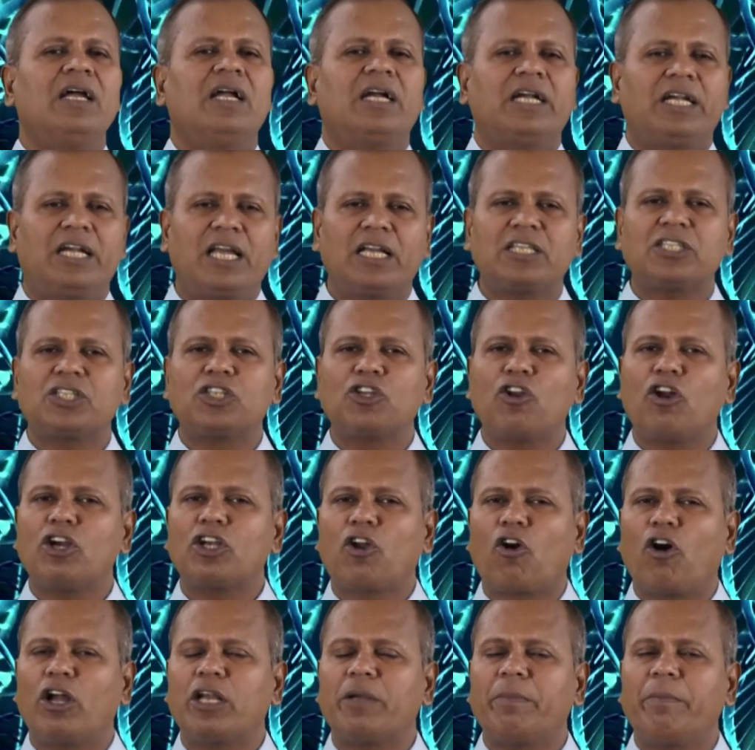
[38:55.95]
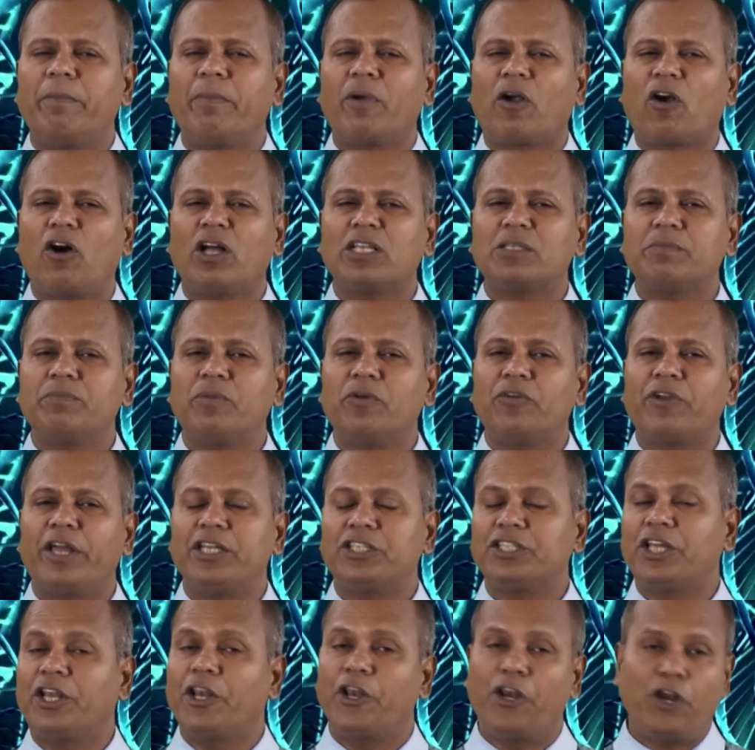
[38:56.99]
does not cause
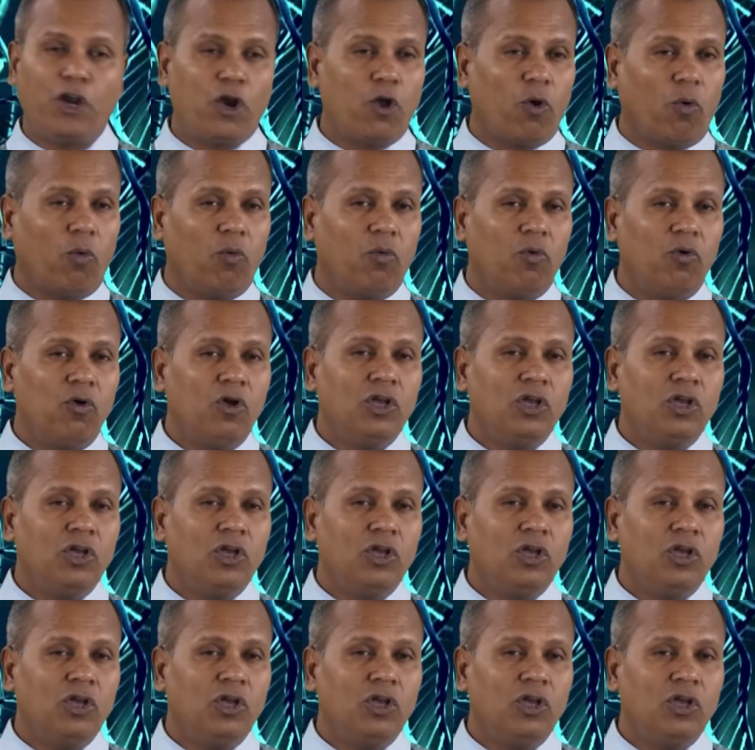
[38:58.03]
mutation. No.